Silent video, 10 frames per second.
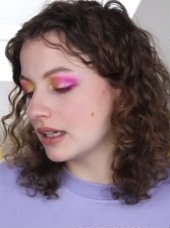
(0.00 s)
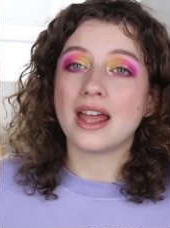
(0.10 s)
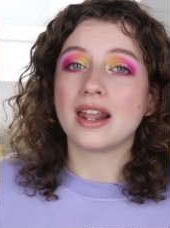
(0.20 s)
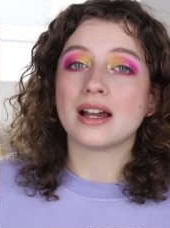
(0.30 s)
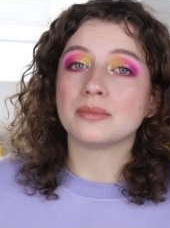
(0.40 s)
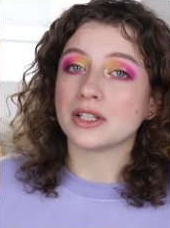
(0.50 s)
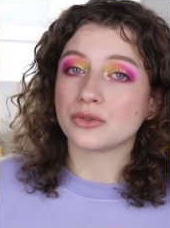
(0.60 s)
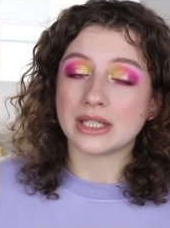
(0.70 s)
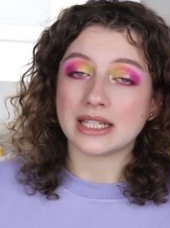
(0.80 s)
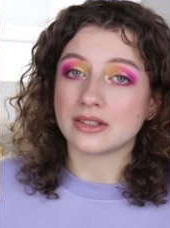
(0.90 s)
And I'm
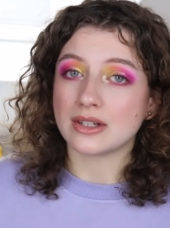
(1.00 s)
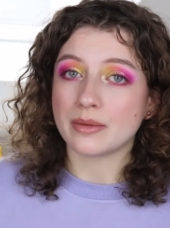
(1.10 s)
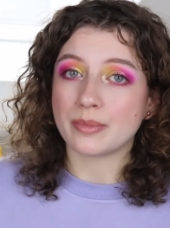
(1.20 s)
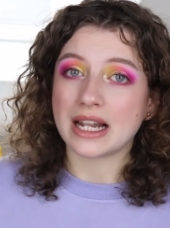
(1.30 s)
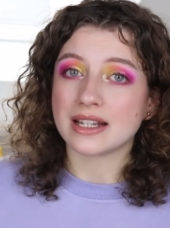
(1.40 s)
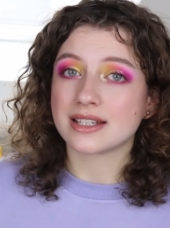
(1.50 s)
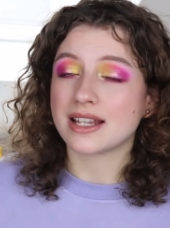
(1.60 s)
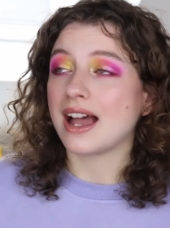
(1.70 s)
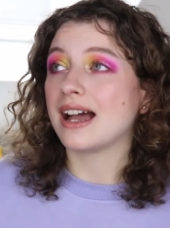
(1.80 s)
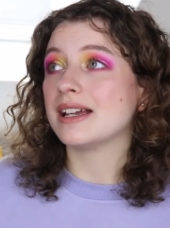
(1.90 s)
not really into lip palettes.
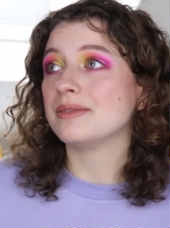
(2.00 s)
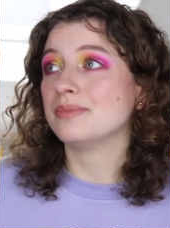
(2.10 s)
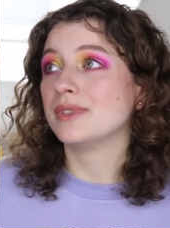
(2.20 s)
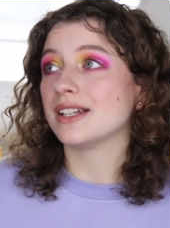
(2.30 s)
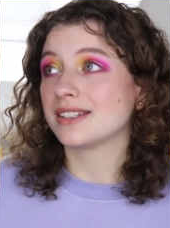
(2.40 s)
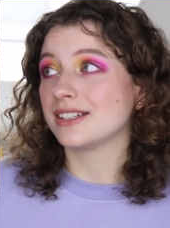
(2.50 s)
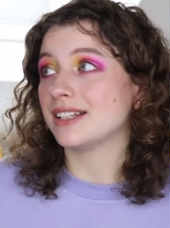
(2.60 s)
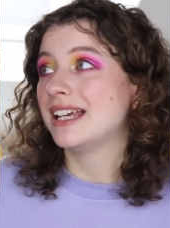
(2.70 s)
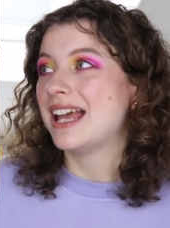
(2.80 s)
I'm not,